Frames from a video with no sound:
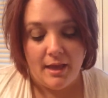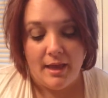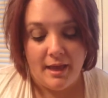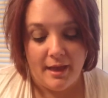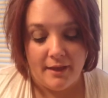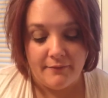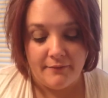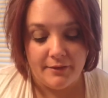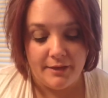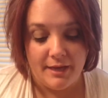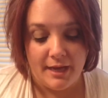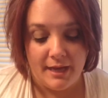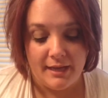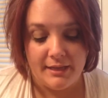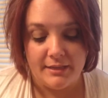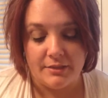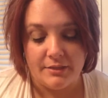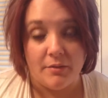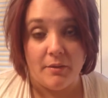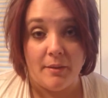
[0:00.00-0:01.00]
every day,
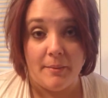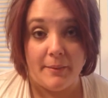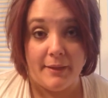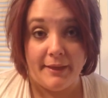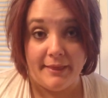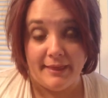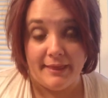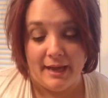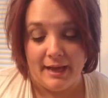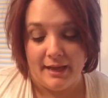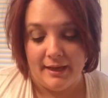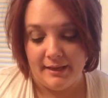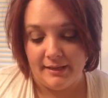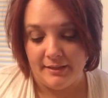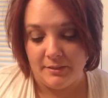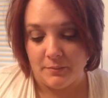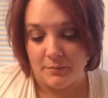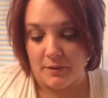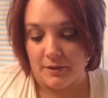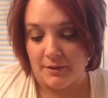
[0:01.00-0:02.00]
so I got that
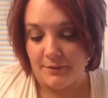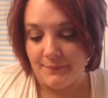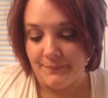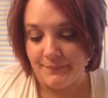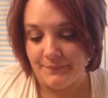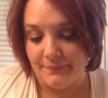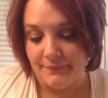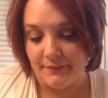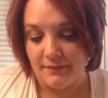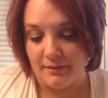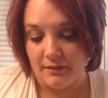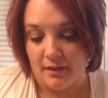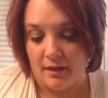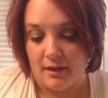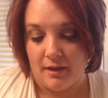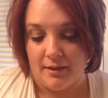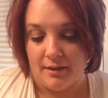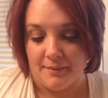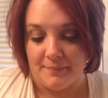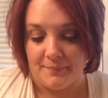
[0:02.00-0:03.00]
as well.
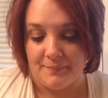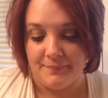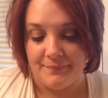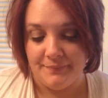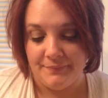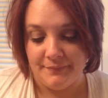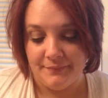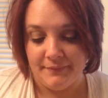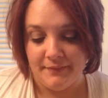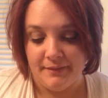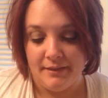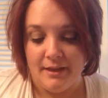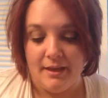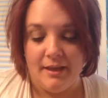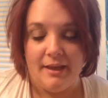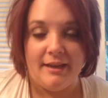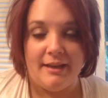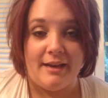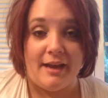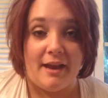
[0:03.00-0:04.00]

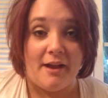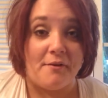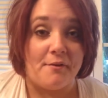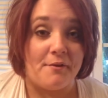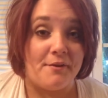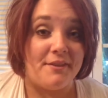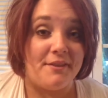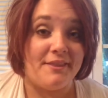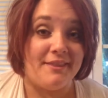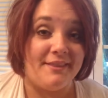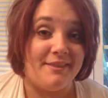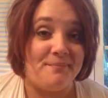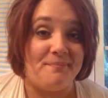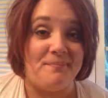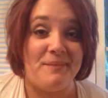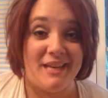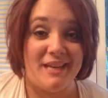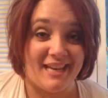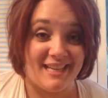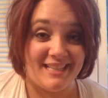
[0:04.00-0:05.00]
Now,
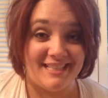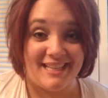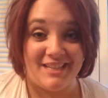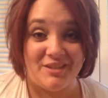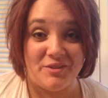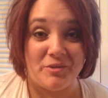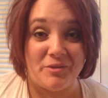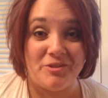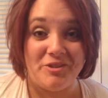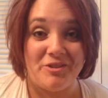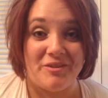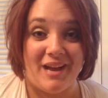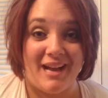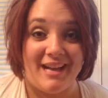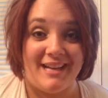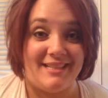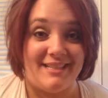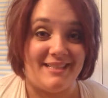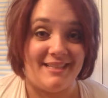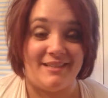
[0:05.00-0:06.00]
because I told you
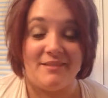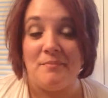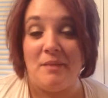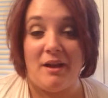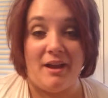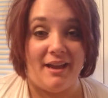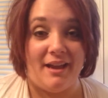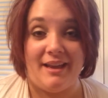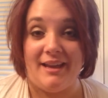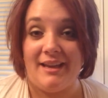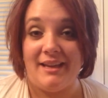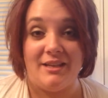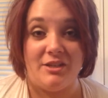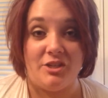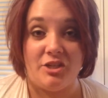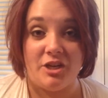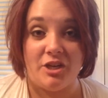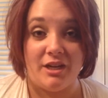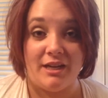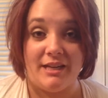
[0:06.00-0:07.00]
guys my
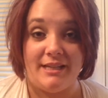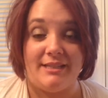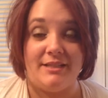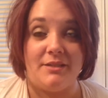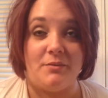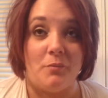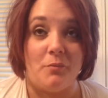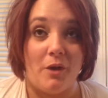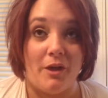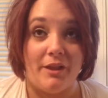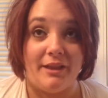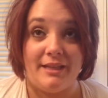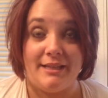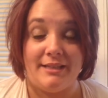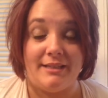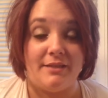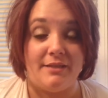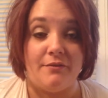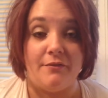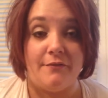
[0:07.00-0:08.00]
insurance, while
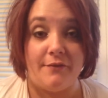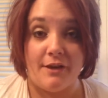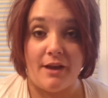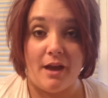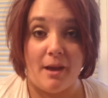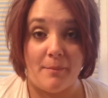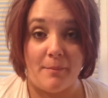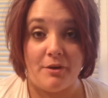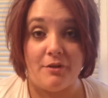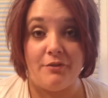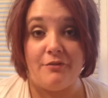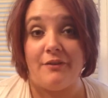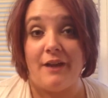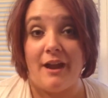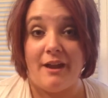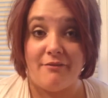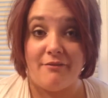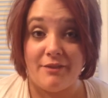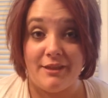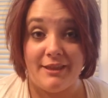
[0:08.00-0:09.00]
it's phenomenal for
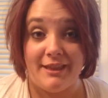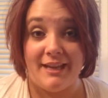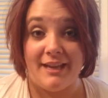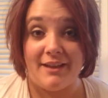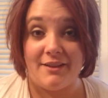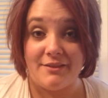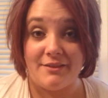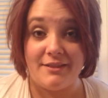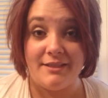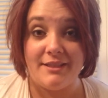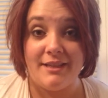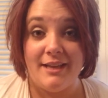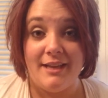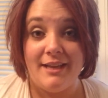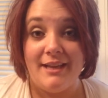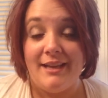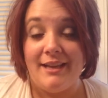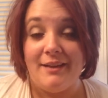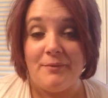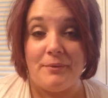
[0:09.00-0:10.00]
everything else,
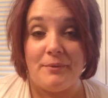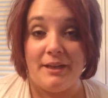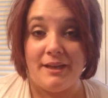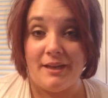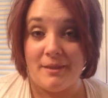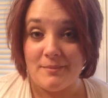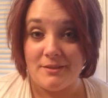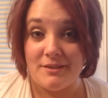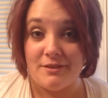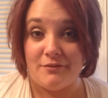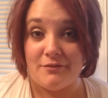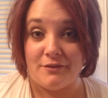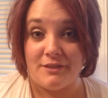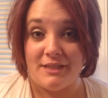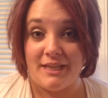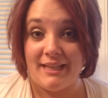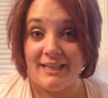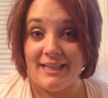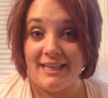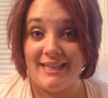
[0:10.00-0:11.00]
when it comes to
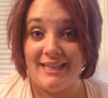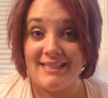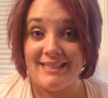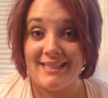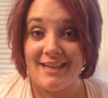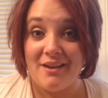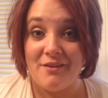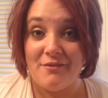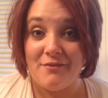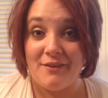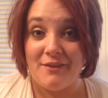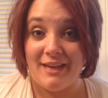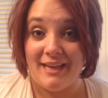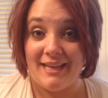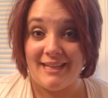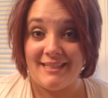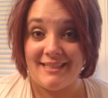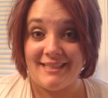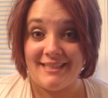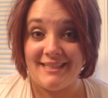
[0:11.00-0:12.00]
fertility stuff,
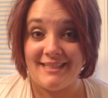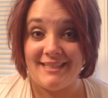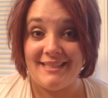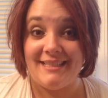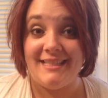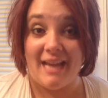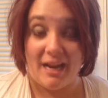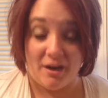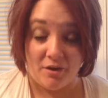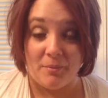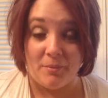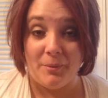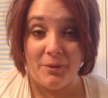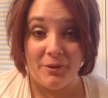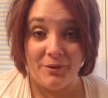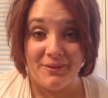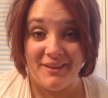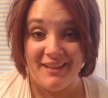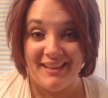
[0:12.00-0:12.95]
it's terrible,